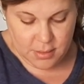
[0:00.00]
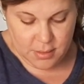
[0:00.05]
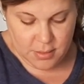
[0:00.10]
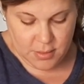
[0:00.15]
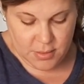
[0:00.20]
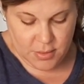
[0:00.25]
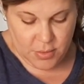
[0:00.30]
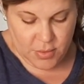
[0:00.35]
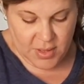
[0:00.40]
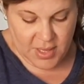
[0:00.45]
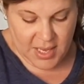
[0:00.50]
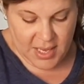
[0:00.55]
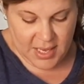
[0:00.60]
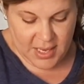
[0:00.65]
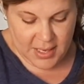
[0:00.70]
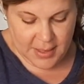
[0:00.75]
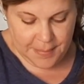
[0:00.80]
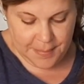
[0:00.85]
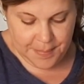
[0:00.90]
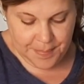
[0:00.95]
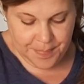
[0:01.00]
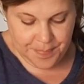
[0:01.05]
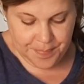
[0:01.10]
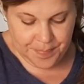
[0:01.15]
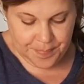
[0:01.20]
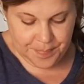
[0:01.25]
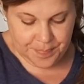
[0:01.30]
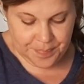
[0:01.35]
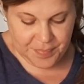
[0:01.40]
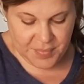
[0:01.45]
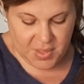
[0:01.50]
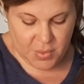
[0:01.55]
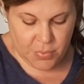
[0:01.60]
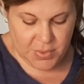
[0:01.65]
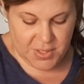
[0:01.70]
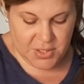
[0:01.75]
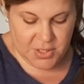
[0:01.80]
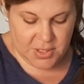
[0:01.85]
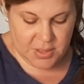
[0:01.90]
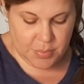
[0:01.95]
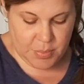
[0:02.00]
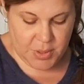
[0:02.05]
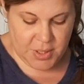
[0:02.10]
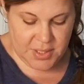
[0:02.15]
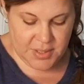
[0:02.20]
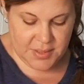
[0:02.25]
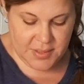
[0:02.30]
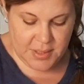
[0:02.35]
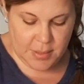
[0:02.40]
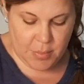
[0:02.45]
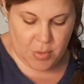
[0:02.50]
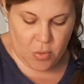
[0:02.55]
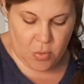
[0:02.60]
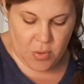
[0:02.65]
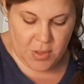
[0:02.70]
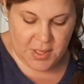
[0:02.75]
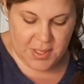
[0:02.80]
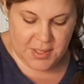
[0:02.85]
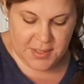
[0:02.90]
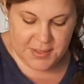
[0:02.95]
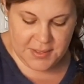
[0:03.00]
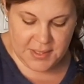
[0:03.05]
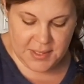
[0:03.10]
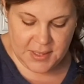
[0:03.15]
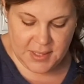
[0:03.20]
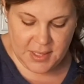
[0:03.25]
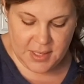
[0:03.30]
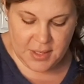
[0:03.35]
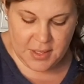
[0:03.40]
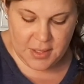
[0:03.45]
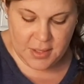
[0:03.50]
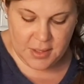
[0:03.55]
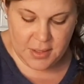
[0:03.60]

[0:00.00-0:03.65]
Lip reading: So then we just put some holes in there.